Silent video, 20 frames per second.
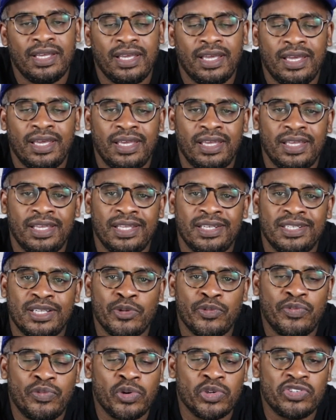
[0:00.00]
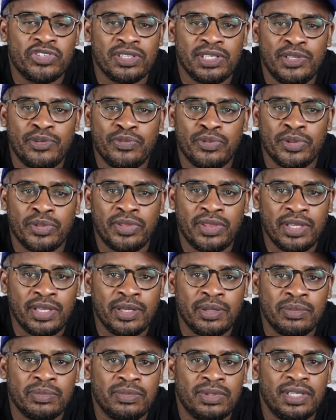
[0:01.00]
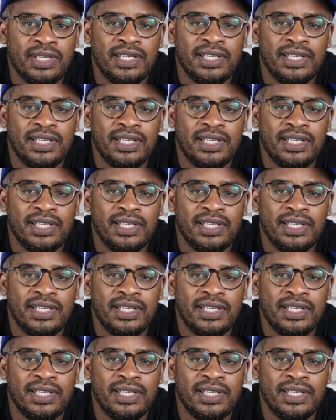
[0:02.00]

And unfortunately for them,